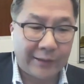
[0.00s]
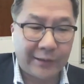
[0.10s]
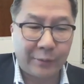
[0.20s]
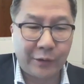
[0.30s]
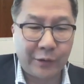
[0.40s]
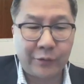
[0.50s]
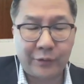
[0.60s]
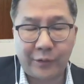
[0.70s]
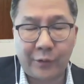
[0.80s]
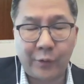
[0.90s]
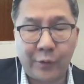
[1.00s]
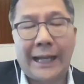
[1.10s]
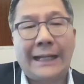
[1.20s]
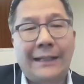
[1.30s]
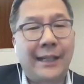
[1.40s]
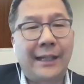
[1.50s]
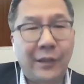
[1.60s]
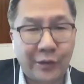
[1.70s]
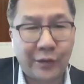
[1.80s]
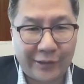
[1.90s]
Someone who's only had 10
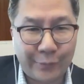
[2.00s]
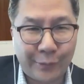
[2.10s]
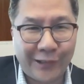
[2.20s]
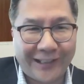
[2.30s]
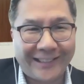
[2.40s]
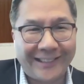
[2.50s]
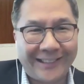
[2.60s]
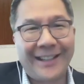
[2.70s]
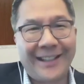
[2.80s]
years of experience